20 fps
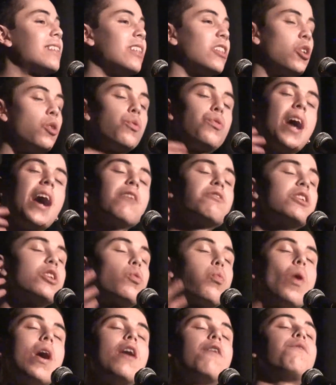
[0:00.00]
And
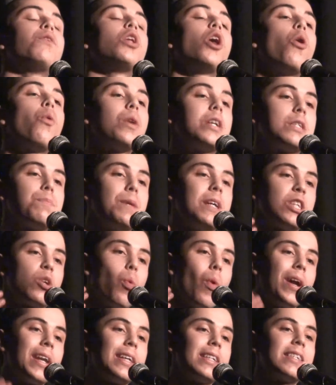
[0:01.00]
2012 will always be
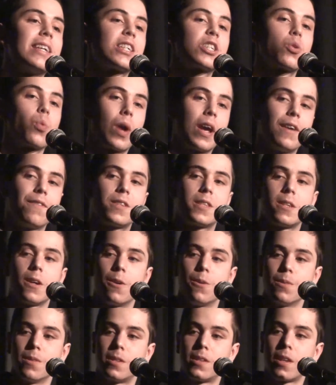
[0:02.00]
26
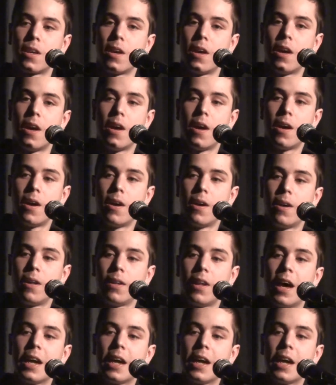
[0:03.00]
gravestones,